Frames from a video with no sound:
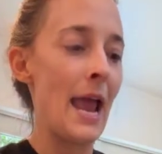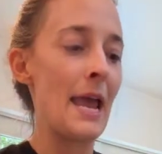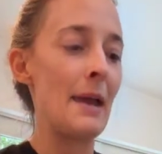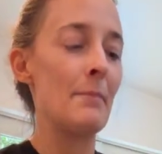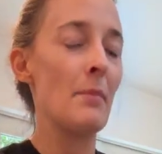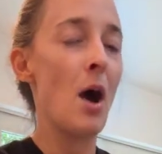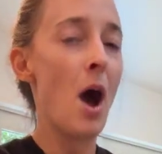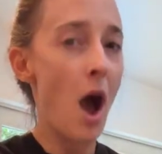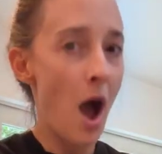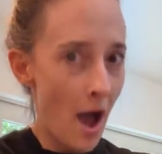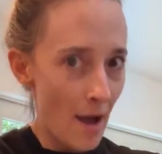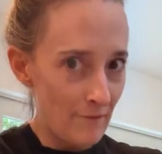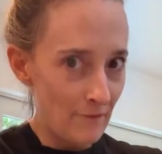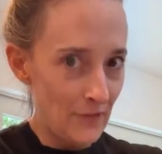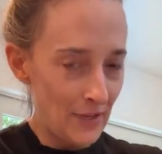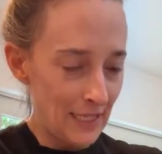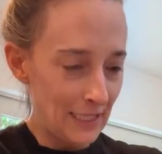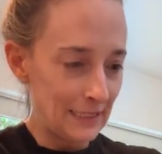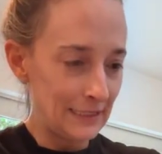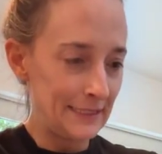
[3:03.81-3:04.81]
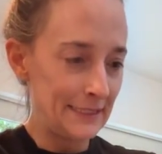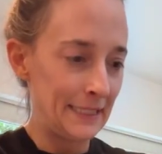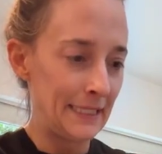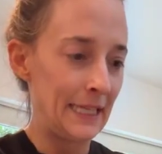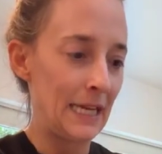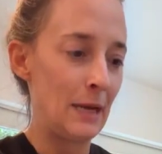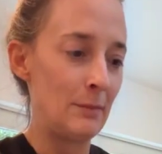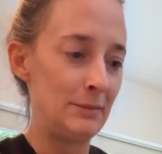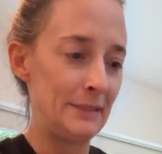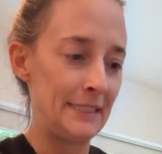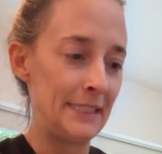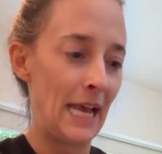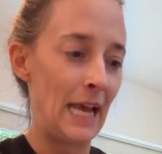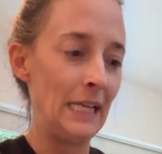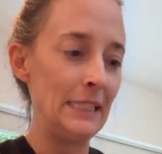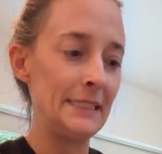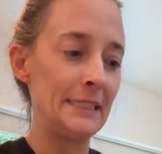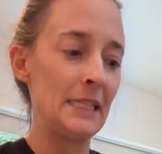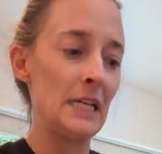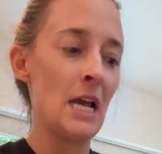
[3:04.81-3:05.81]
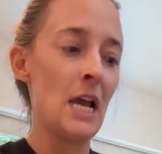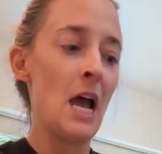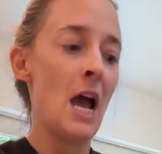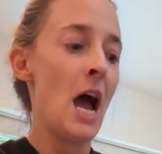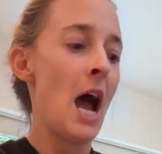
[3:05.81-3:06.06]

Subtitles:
I am obviously obsessed.